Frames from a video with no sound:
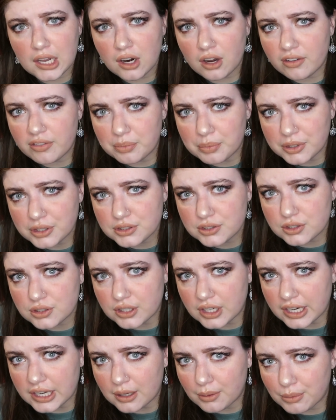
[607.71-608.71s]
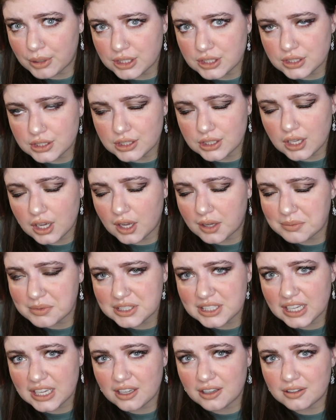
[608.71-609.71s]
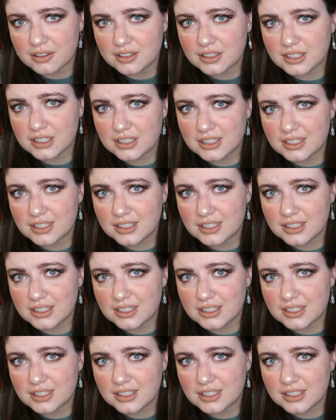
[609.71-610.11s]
get off Bookstagram until it calms down.